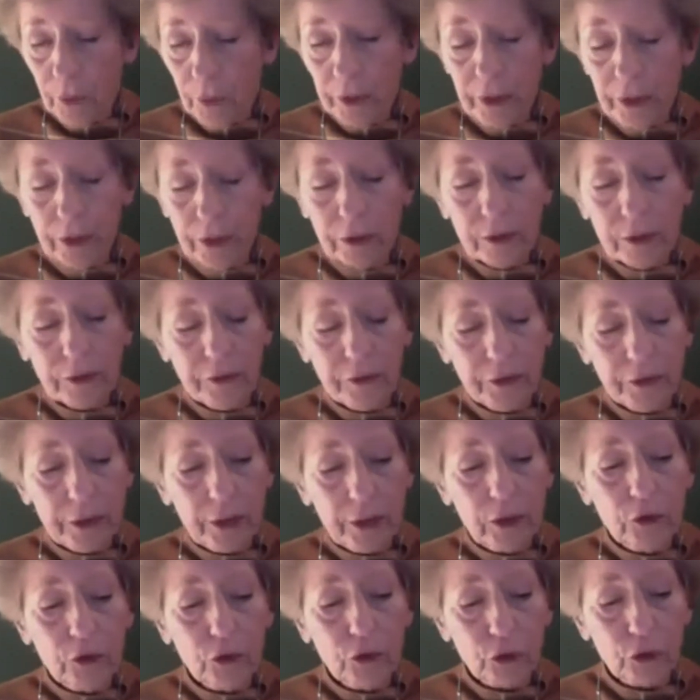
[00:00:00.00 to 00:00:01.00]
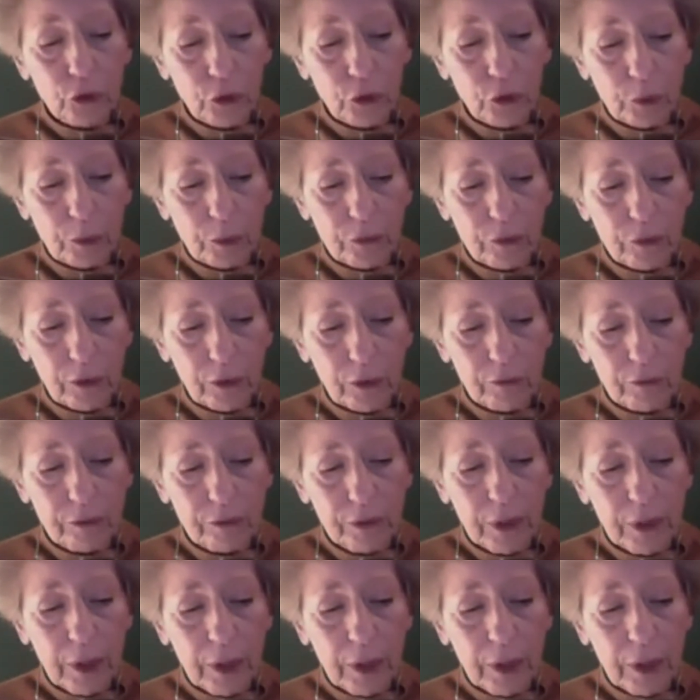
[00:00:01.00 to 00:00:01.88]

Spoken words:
need to think in terms of